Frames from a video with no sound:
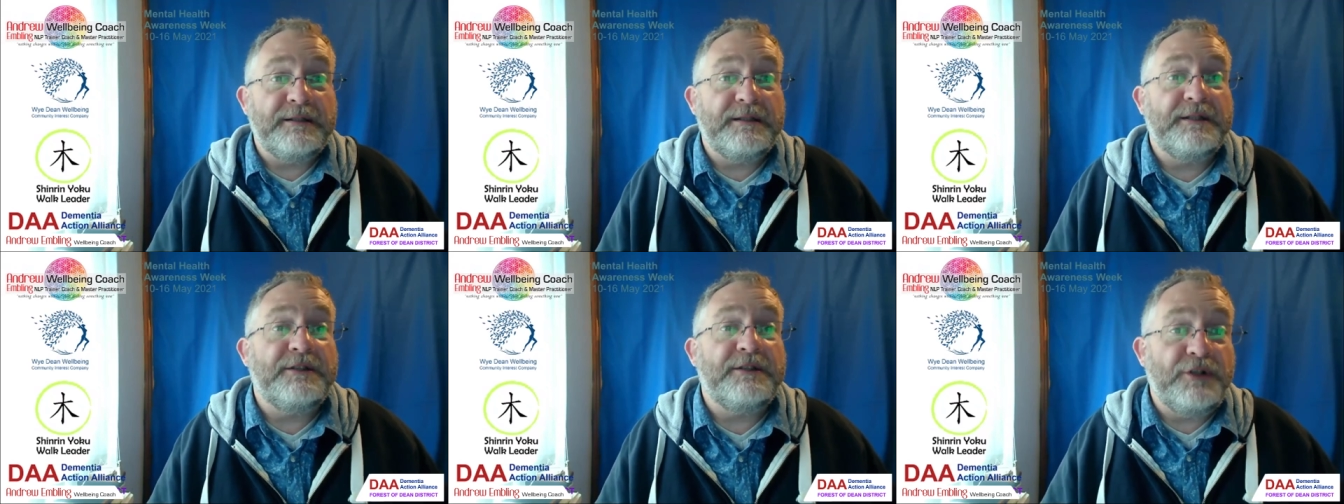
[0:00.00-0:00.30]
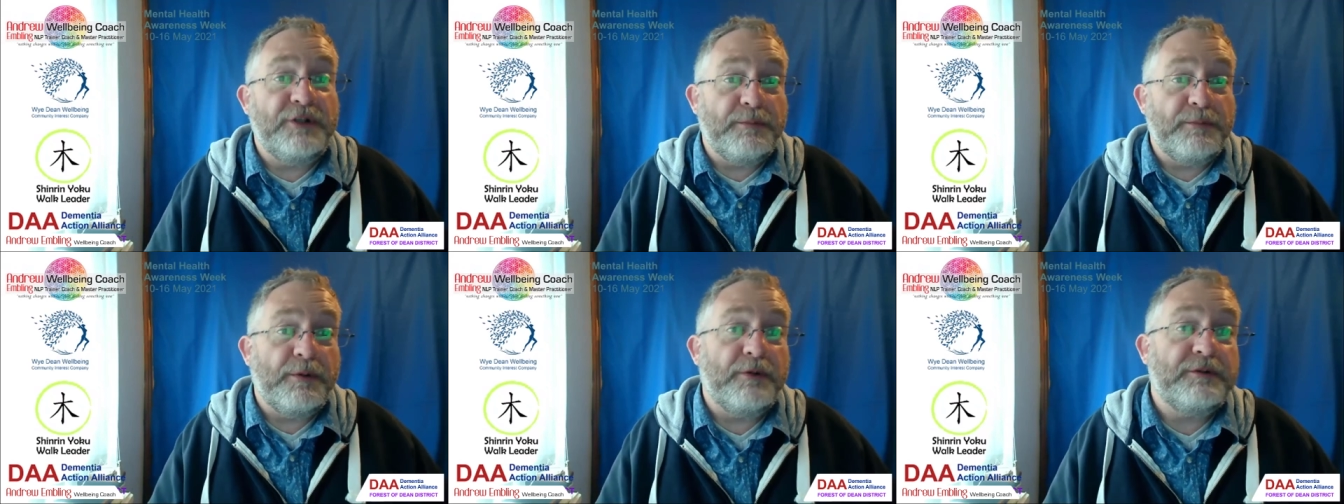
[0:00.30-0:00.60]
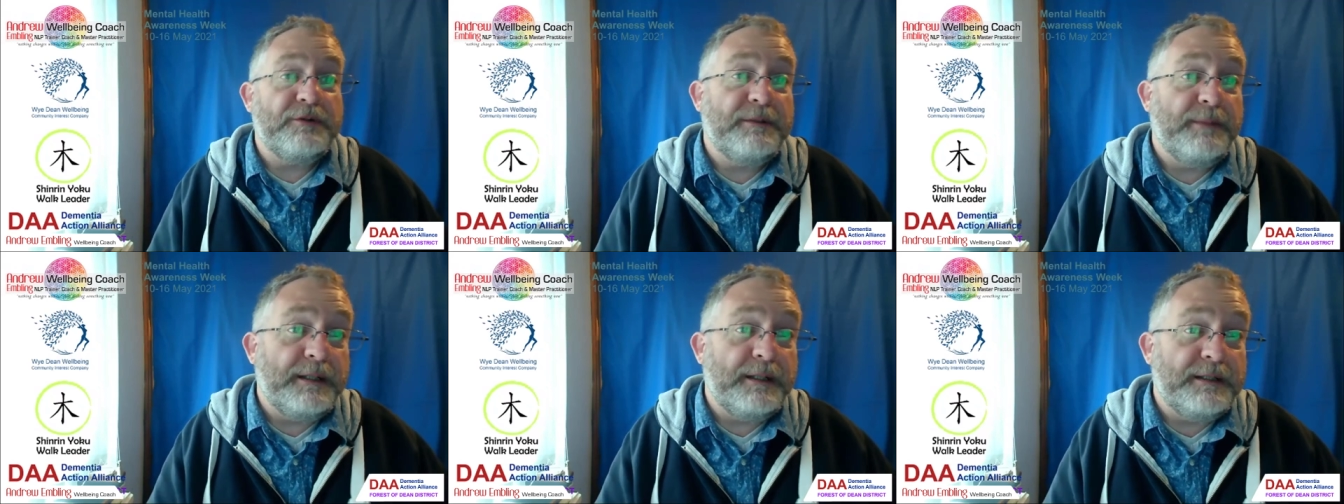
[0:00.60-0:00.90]
there's new
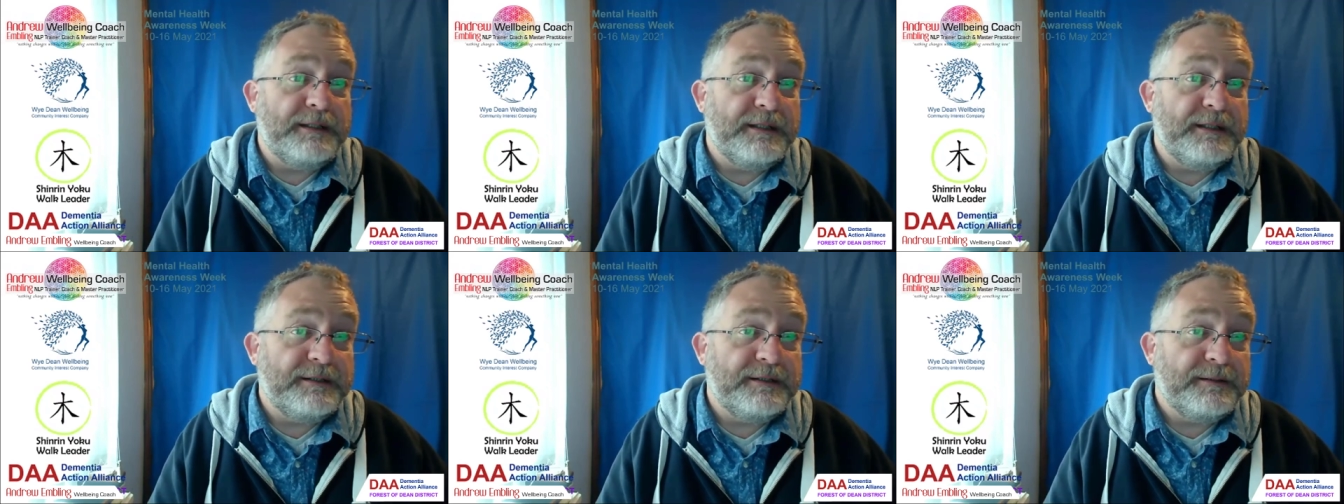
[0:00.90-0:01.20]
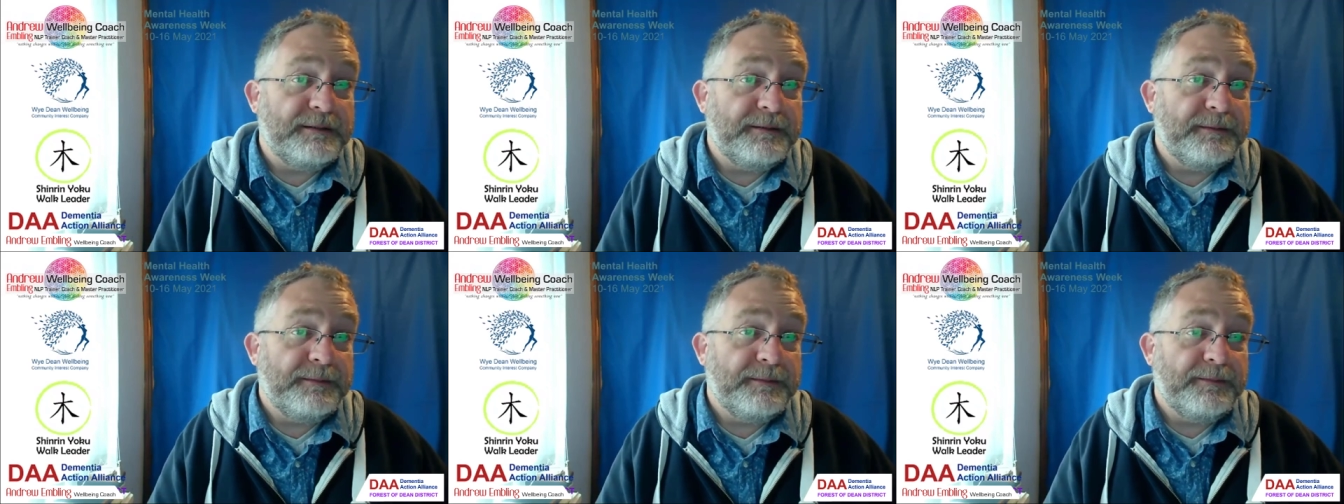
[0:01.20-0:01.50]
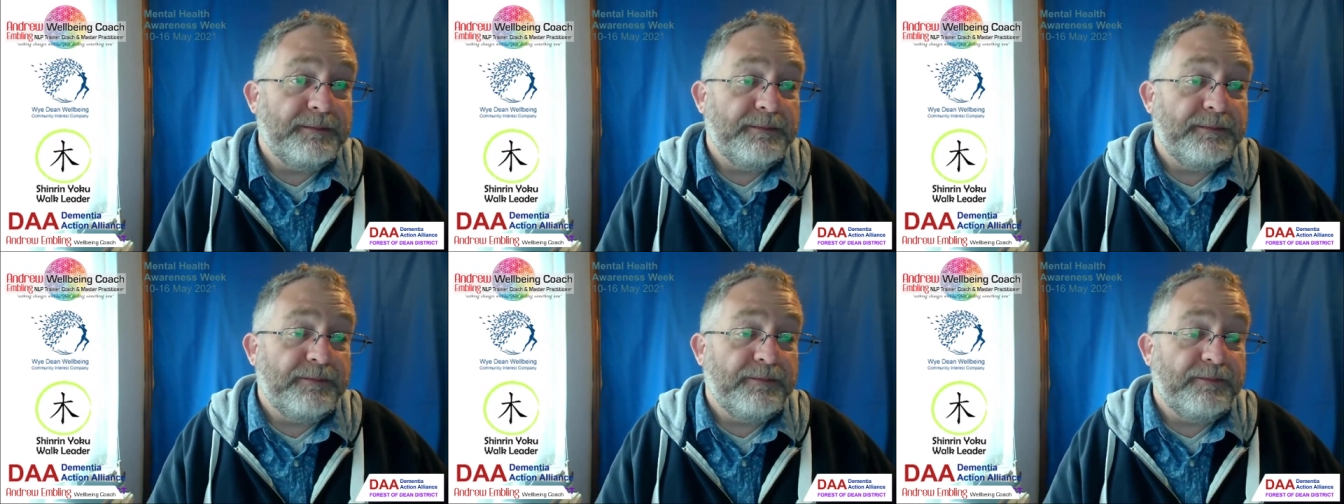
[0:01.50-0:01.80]
possibilities.
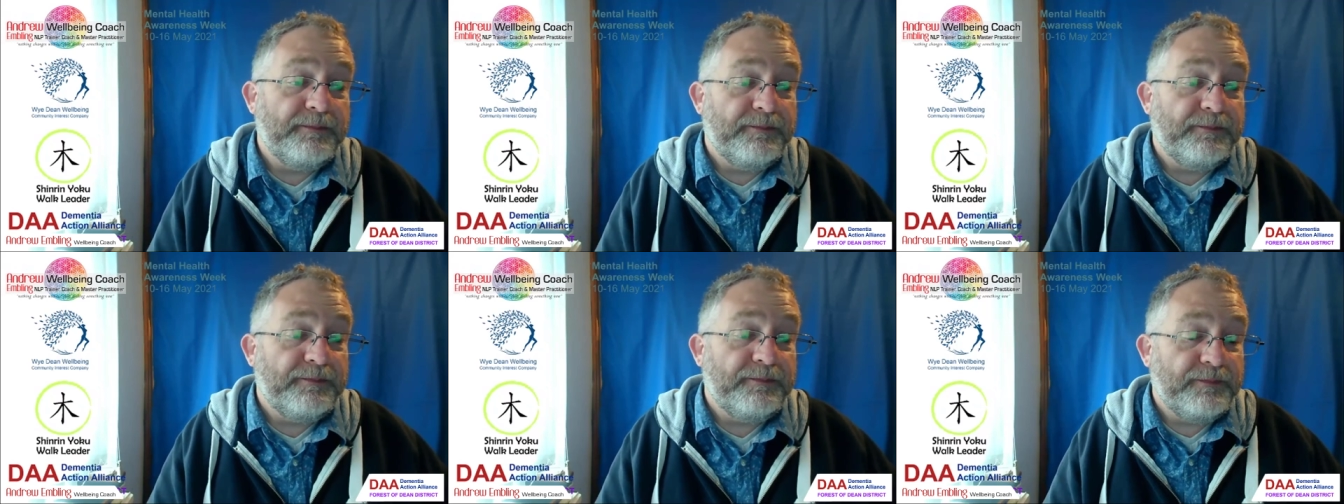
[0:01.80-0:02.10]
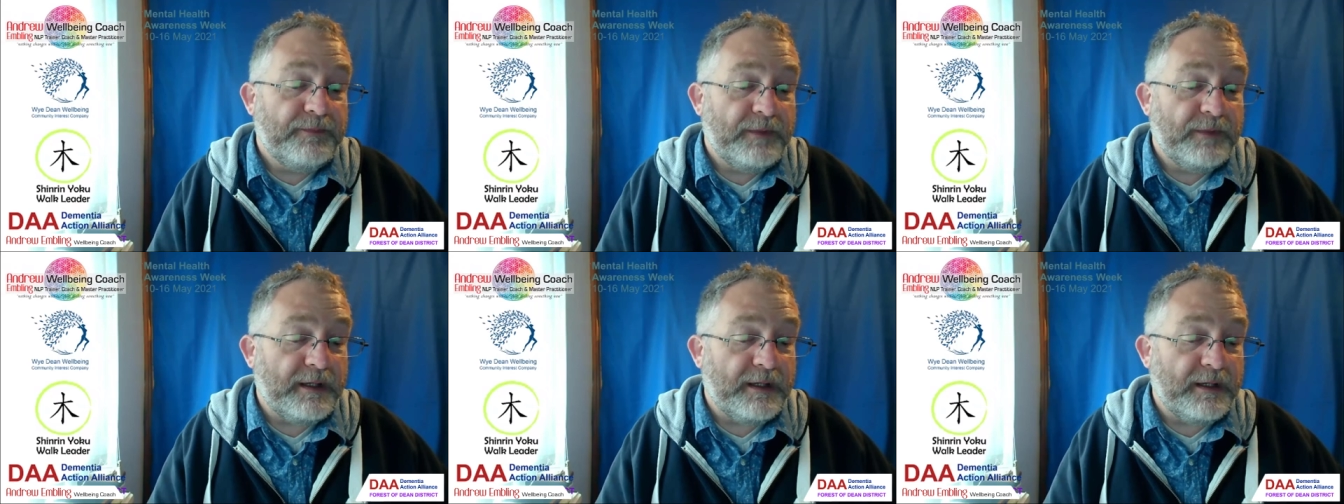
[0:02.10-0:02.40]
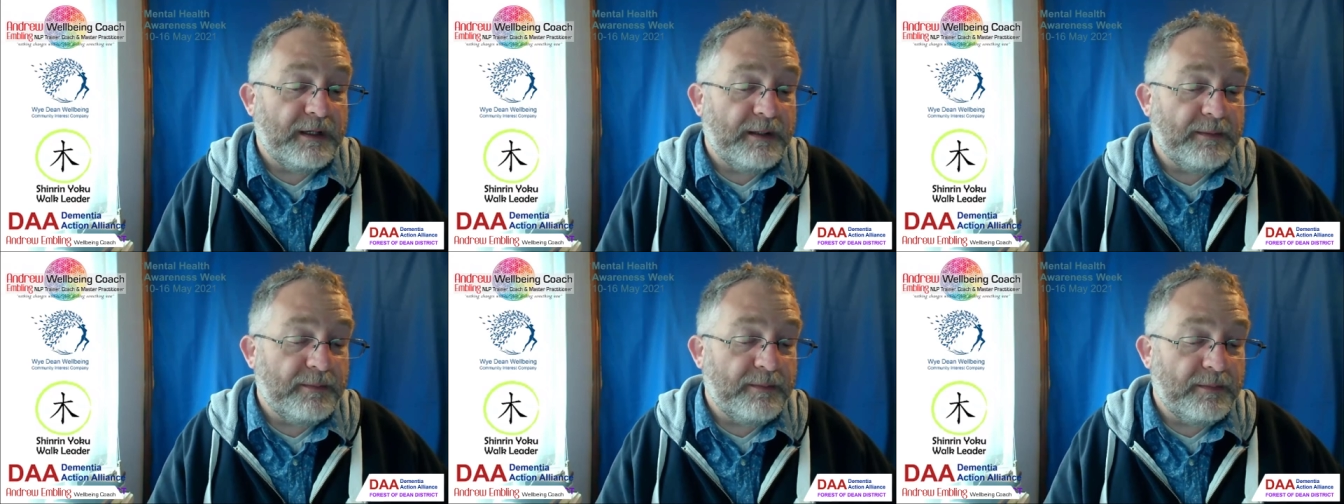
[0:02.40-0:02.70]
I